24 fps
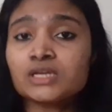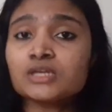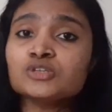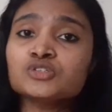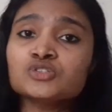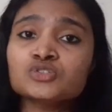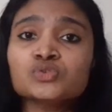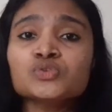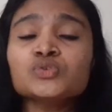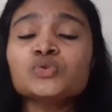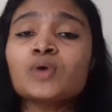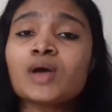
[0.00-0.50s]

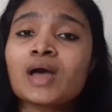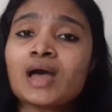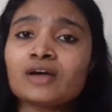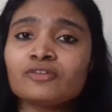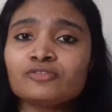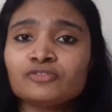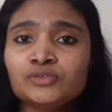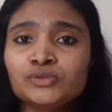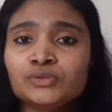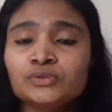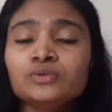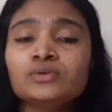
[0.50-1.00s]
so you
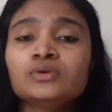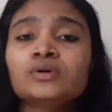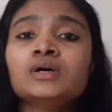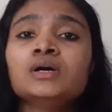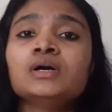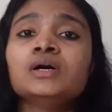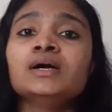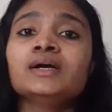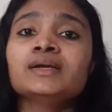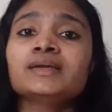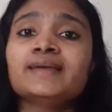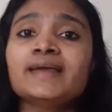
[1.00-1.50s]
have to
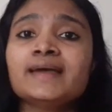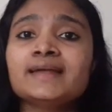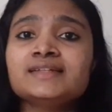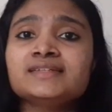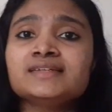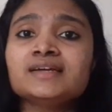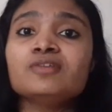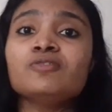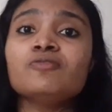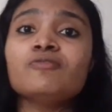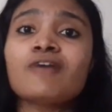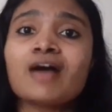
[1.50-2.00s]
get
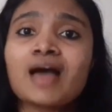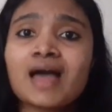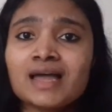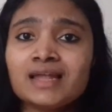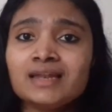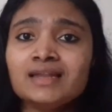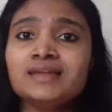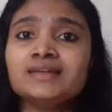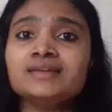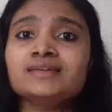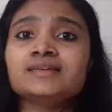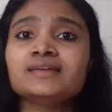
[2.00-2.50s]
a
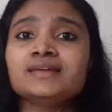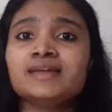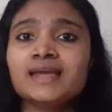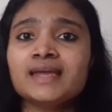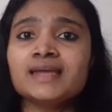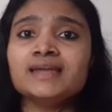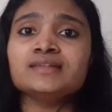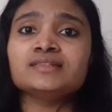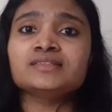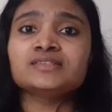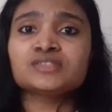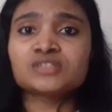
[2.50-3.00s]
valid
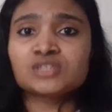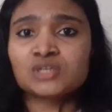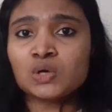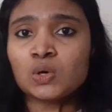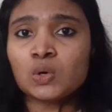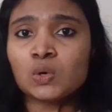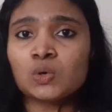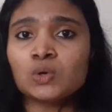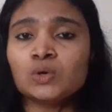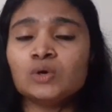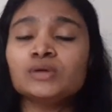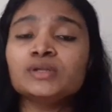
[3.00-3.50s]
gate
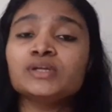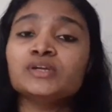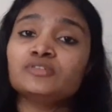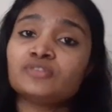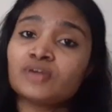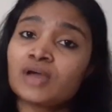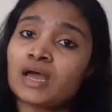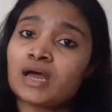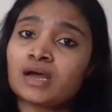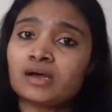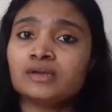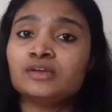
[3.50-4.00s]
score if,
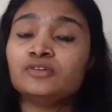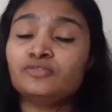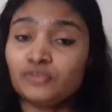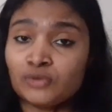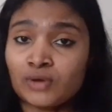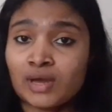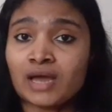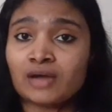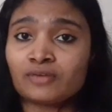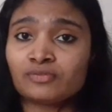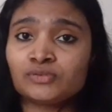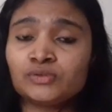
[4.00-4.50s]
if you
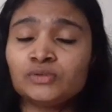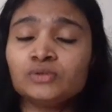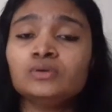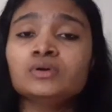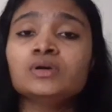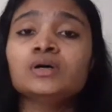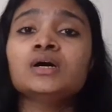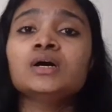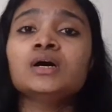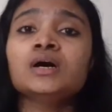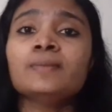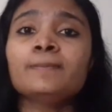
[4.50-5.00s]
have to
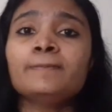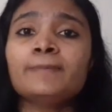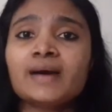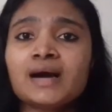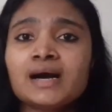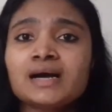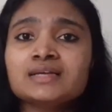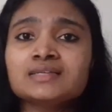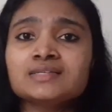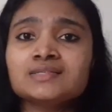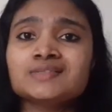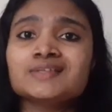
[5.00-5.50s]

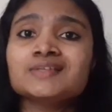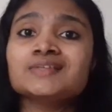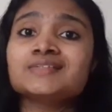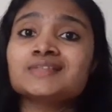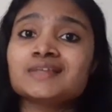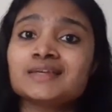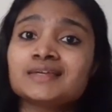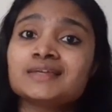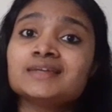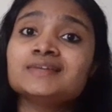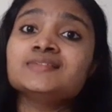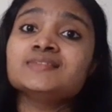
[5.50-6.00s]
pass the
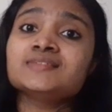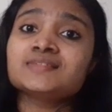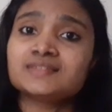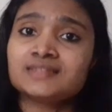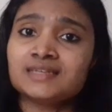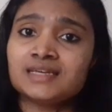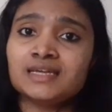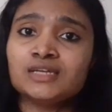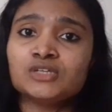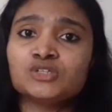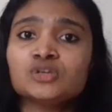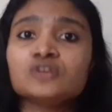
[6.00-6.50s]
second
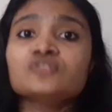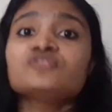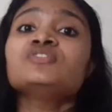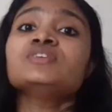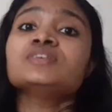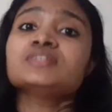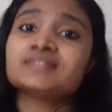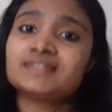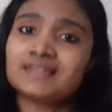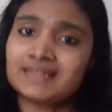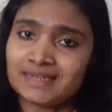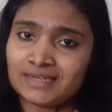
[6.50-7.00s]
stage of
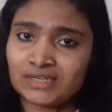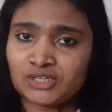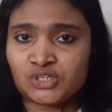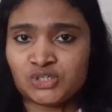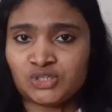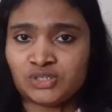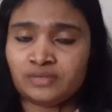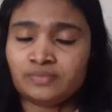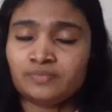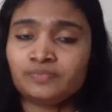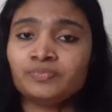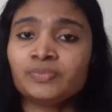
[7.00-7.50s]

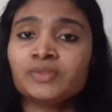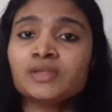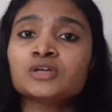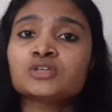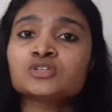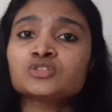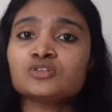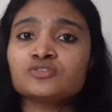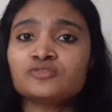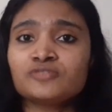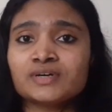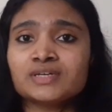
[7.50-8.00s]
selection
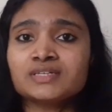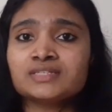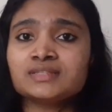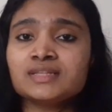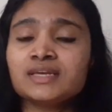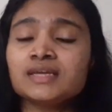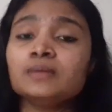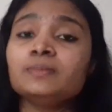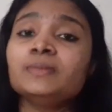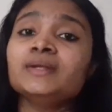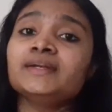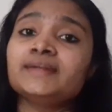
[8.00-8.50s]
so first
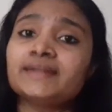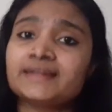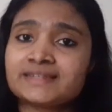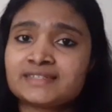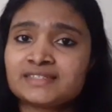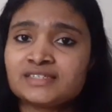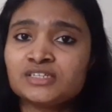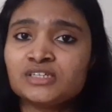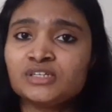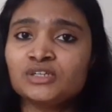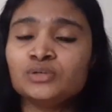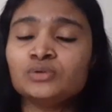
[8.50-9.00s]
they'll be
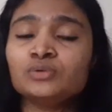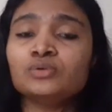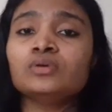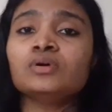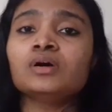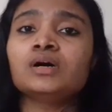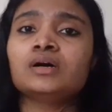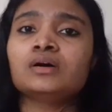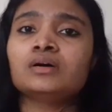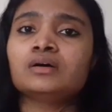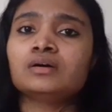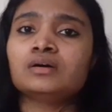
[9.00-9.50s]
testing you
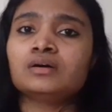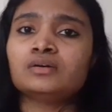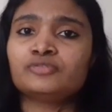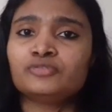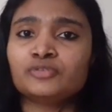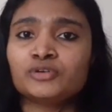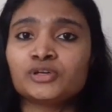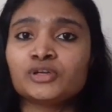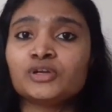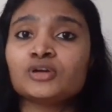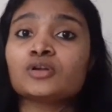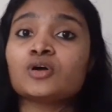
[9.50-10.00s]
uh,
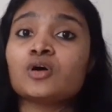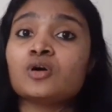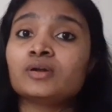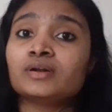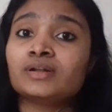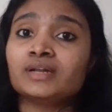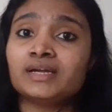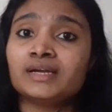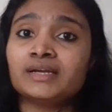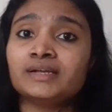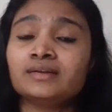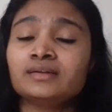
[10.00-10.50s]
for your
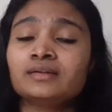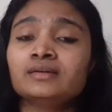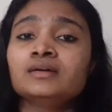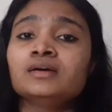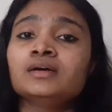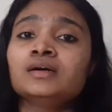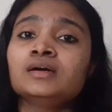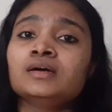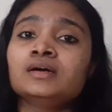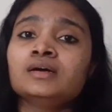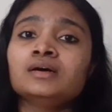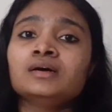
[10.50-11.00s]
online
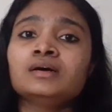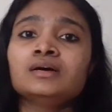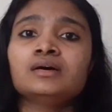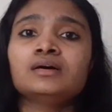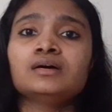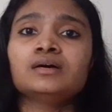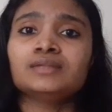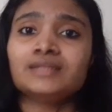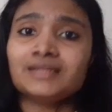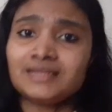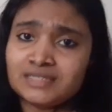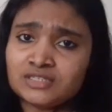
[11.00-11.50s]

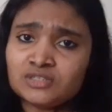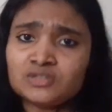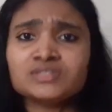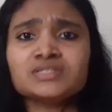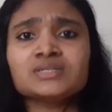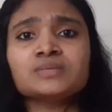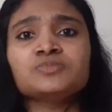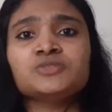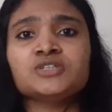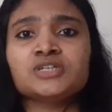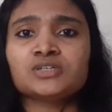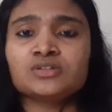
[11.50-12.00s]
uh, that is your
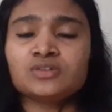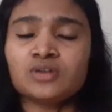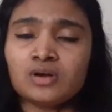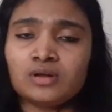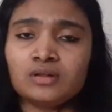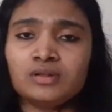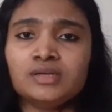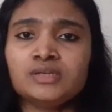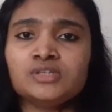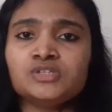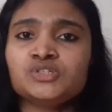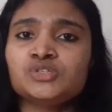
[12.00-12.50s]
subject
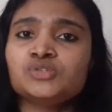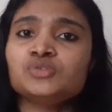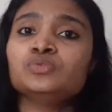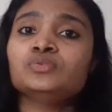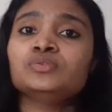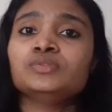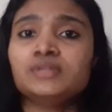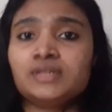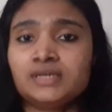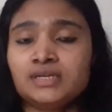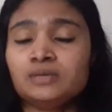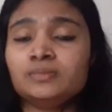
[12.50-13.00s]
knowledge
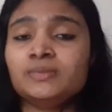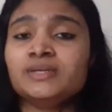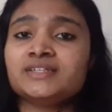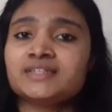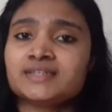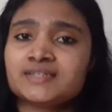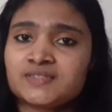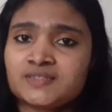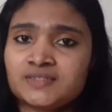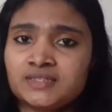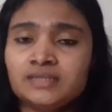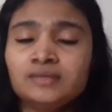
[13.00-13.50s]
you they'll be
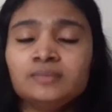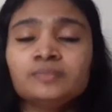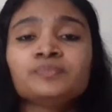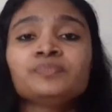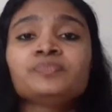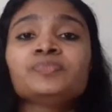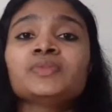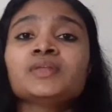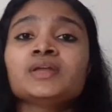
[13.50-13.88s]
testing